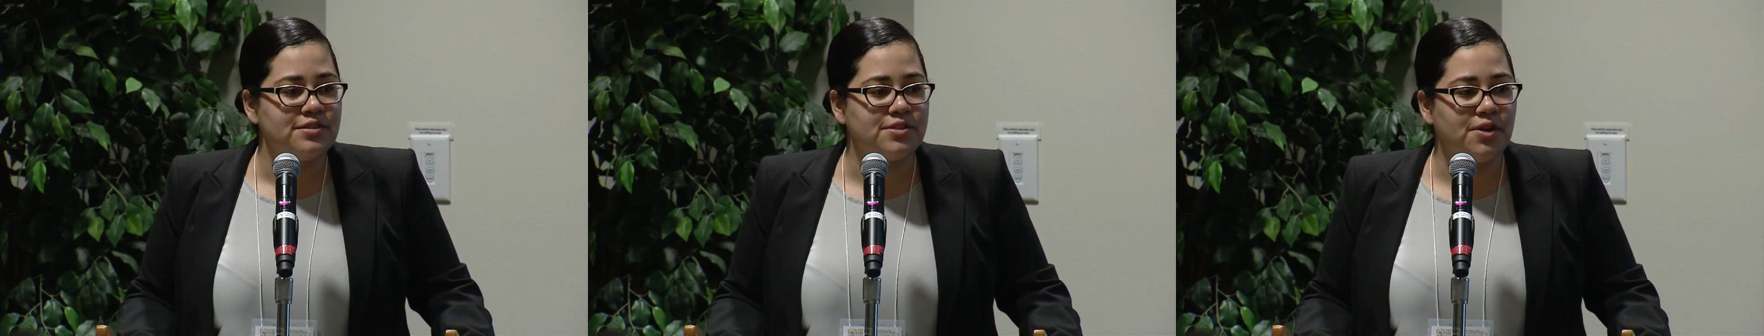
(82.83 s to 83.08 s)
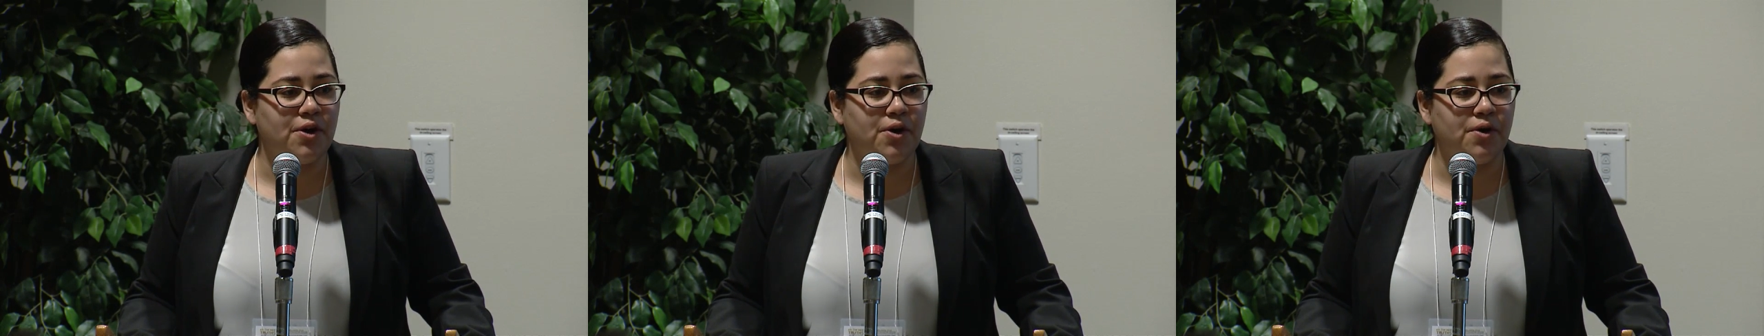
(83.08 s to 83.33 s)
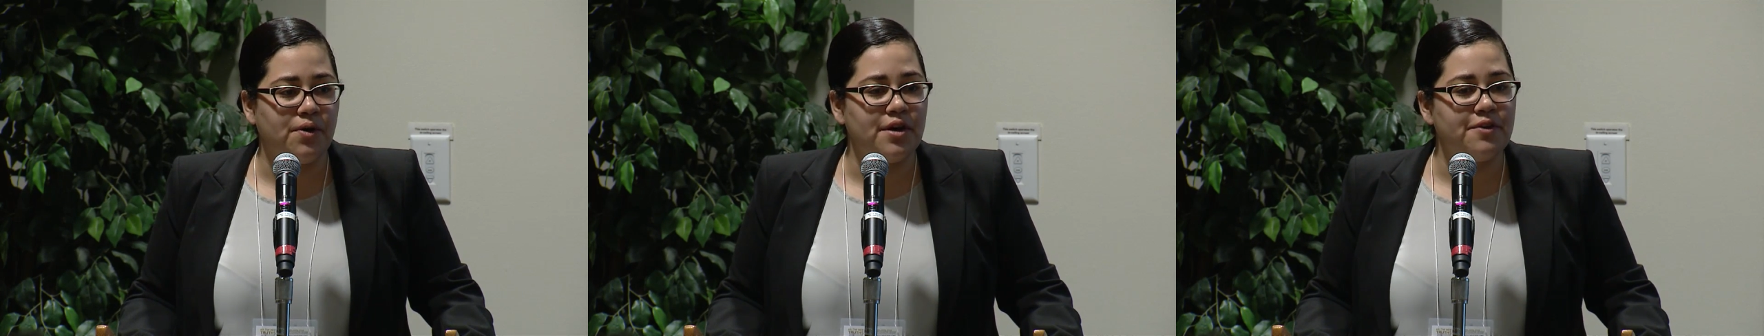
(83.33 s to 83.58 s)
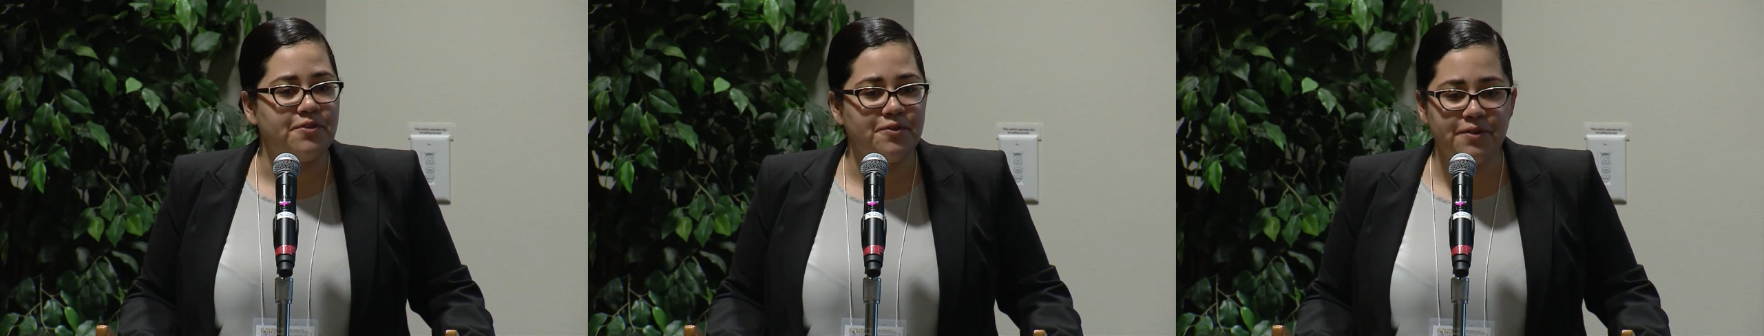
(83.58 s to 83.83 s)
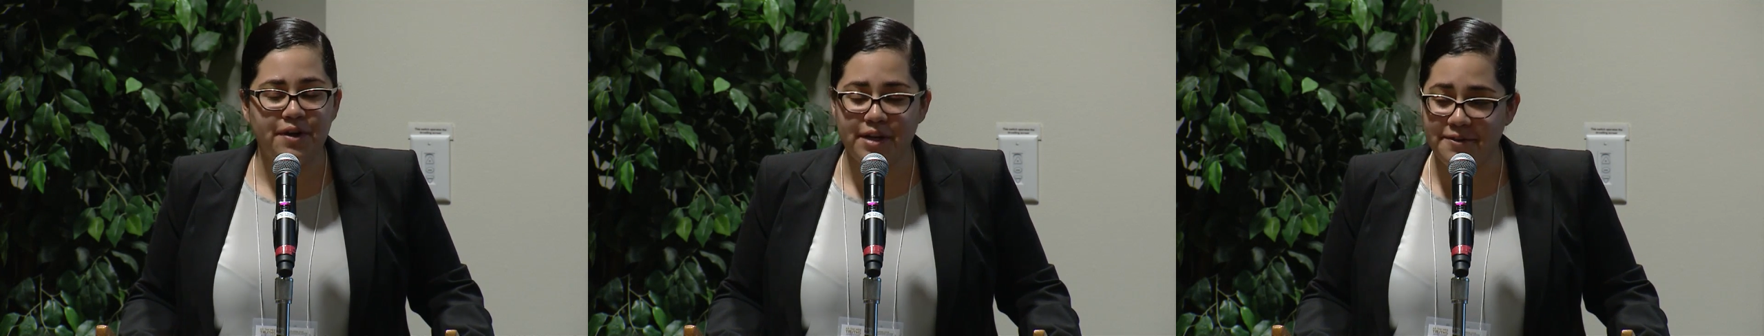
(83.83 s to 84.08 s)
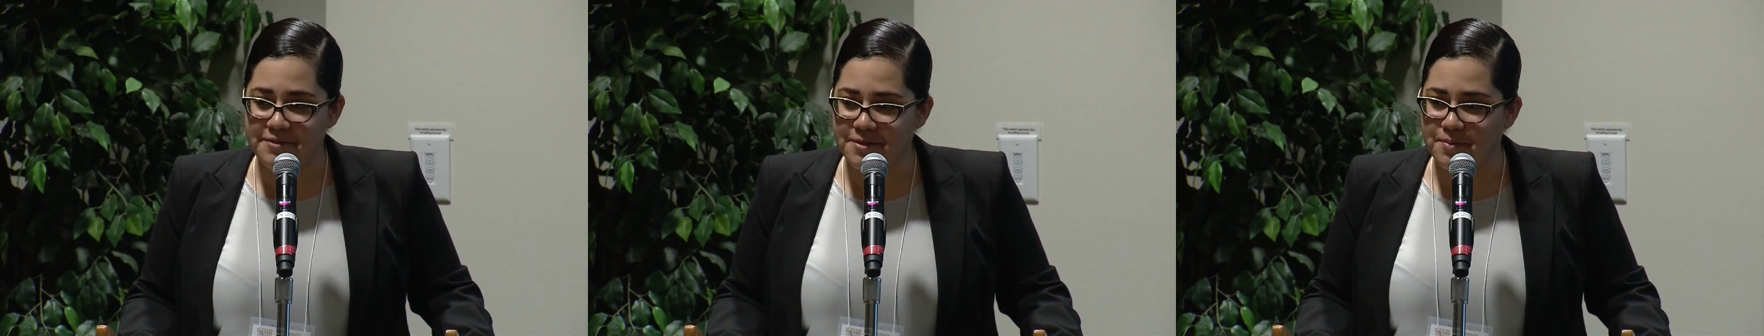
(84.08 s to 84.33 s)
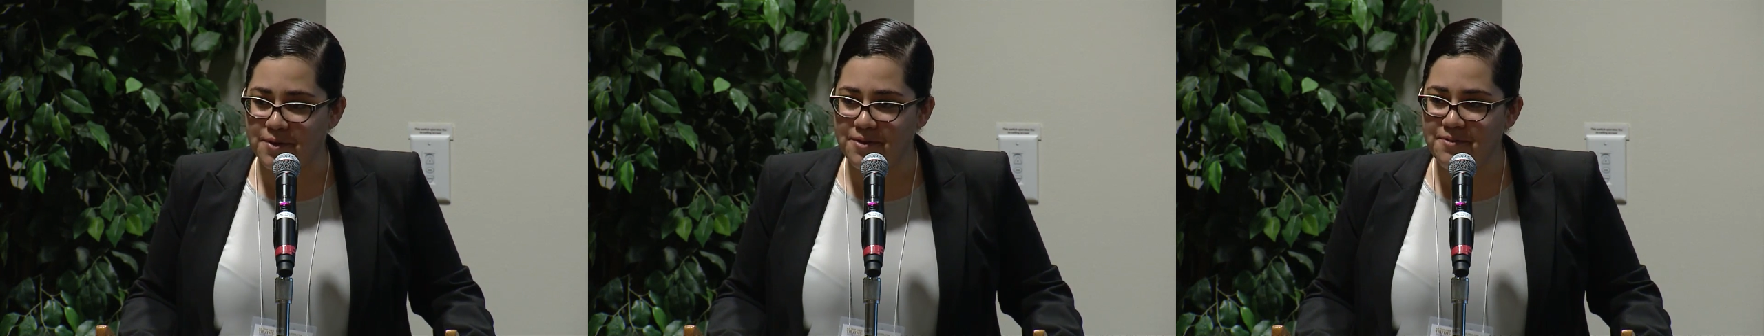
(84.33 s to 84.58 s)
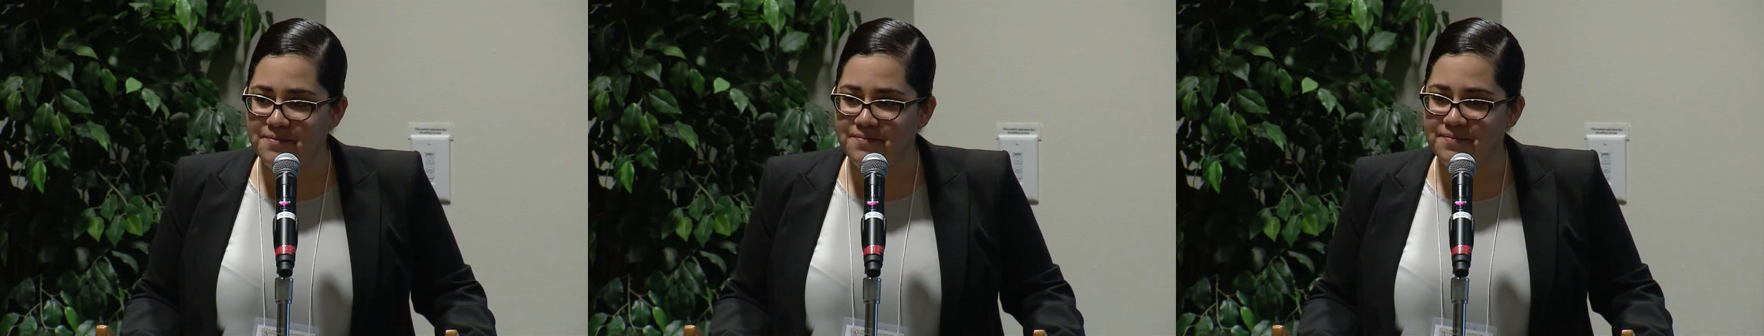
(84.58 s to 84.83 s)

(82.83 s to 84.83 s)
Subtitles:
So if you feel comfortable,